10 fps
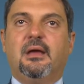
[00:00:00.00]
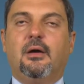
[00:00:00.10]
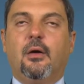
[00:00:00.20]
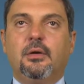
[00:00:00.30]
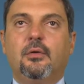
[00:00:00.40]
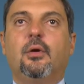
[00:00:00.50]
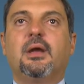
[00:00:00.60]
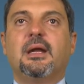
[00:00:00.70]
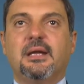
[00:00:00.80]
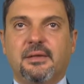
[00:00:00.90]
Or you
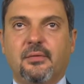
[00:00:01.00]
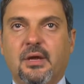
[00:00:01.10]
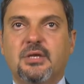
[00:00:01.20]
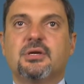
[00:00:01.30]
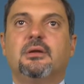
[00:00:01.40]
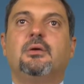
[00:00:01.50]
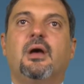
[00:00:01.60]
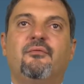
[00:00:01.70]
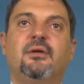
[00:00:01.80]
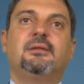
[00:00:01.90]
look in another region, you
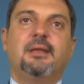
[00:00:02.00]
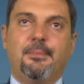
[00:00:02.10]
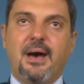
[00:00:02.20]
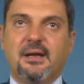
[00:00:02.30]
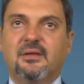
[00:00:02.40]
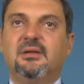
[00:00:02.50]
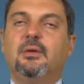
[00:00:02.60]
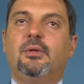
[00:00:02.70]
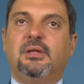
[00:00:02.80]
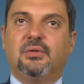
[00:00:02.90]
have the
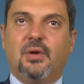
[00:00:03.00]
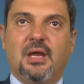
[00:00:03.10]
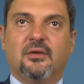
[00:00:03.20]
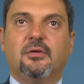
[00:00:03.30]
pyrazine with the 3.